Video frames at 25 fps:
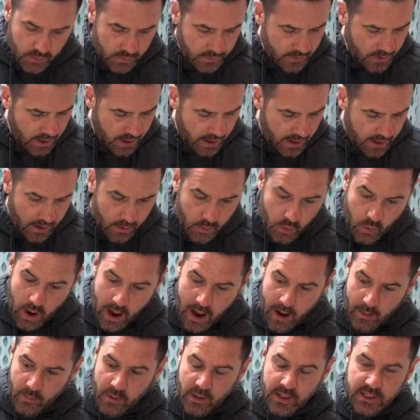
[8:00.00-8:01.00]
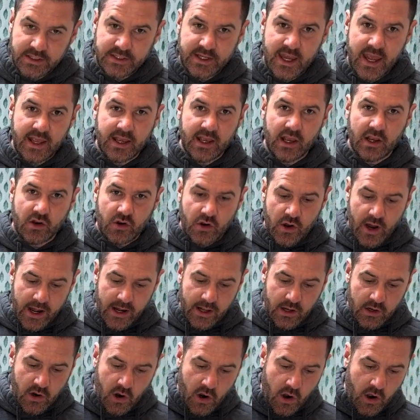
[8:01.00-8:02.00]
I'm going to take a
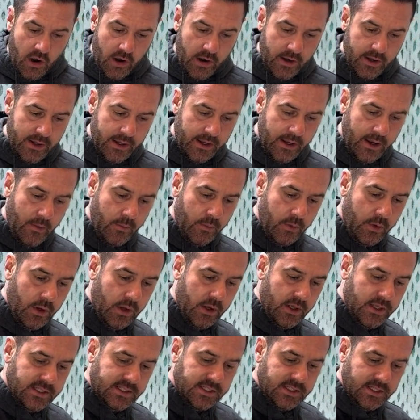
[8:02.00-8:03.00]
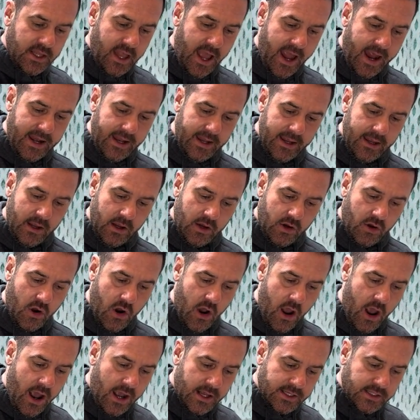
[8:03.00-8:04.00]
credit card and I'm going to slide it
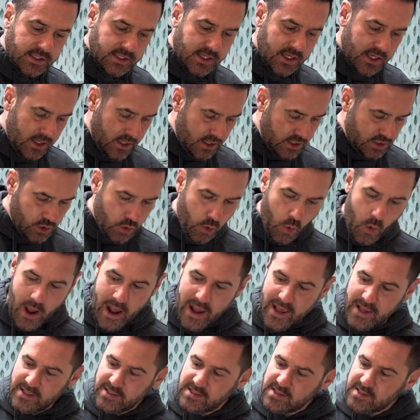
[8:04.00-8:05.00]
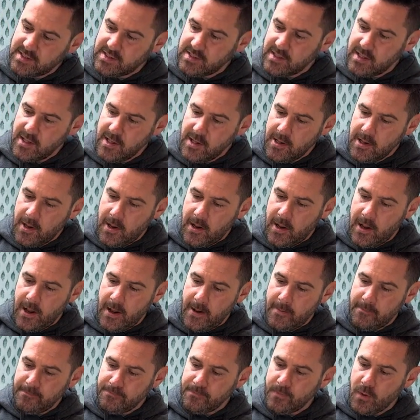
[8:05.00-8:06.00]
across twice
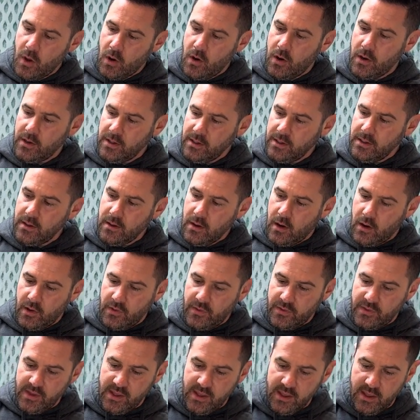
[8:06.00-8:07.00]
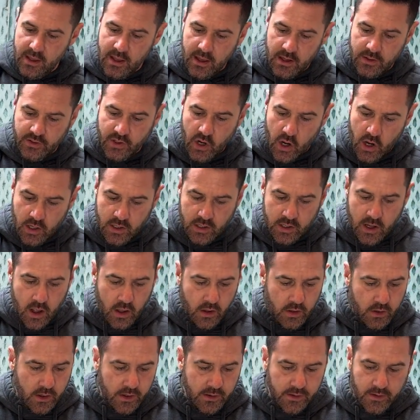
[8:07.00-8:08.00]
on the dark
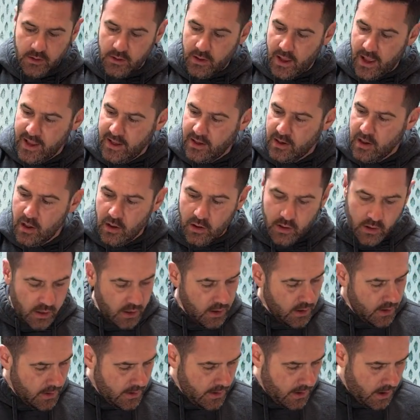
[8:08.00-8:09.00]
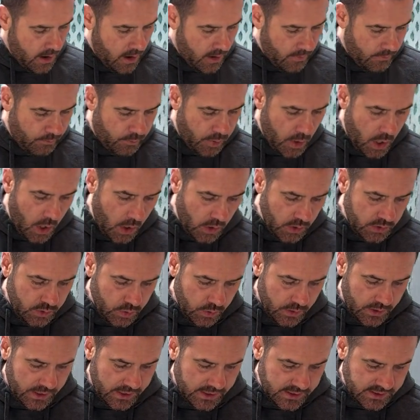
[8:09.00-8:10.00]
color and the light color on both.
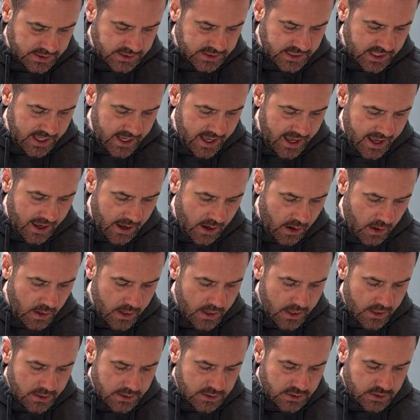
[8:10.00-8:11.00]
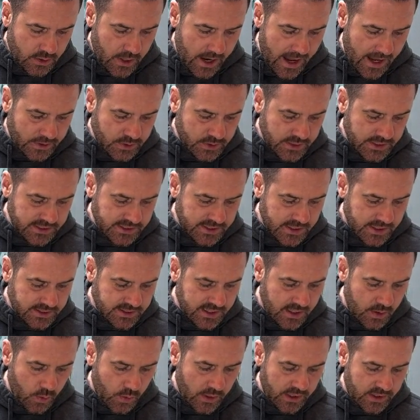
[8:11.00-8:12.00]
We're going to see how scratch
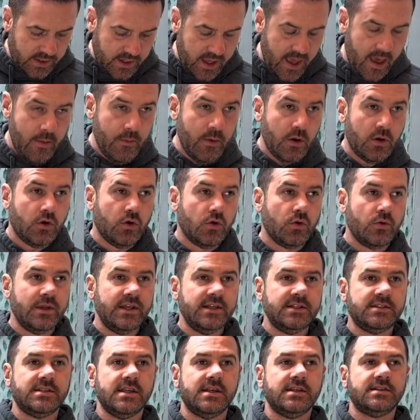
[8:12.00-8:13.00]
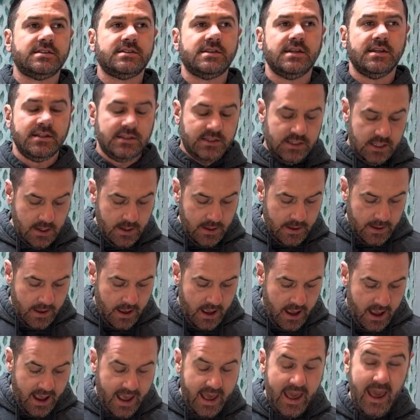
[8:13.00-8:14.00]
resistant. With chemical resistance,
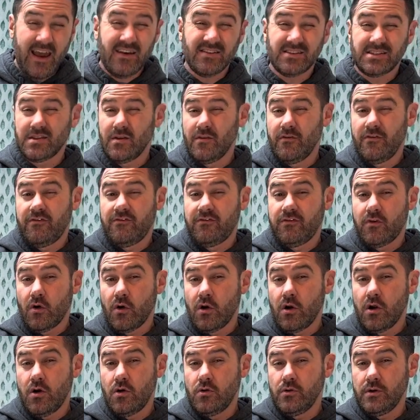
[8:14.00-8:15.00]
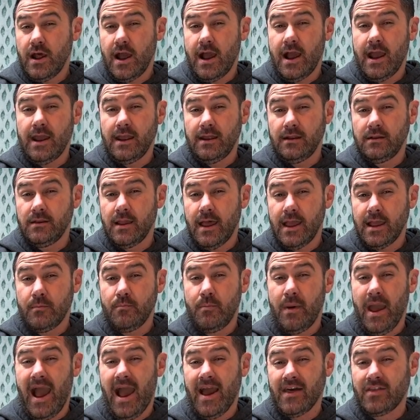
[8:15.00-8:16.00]
I have some 409 like
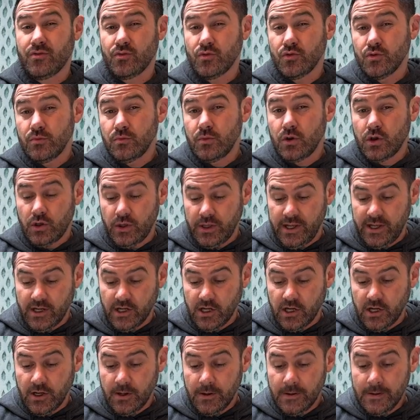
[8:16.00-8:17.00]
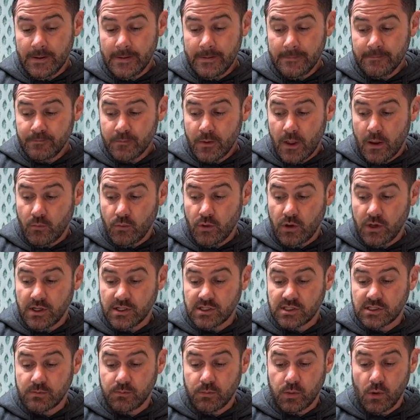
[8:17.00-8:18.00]
bathroom cleaner. I'm going to
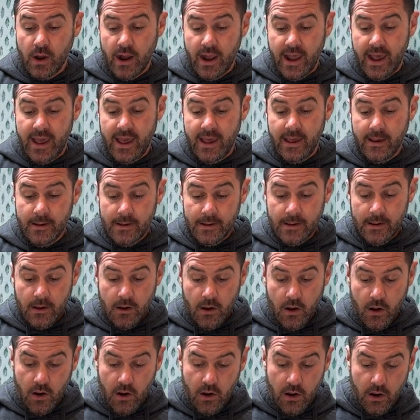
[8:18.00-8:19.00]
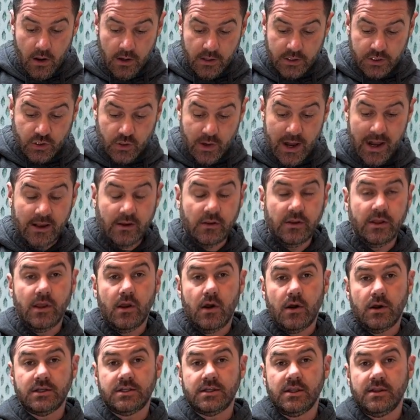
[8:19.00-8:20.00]
spray on directly
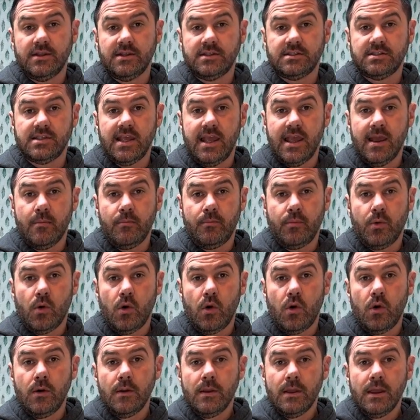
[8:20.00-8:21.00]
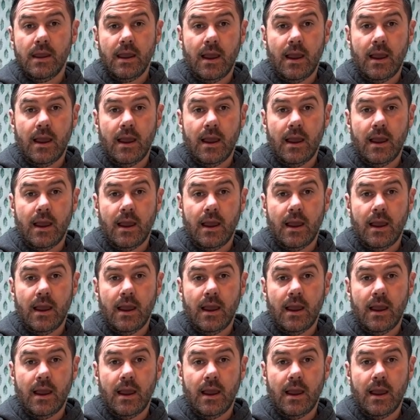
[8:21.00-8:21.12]
onto the sample.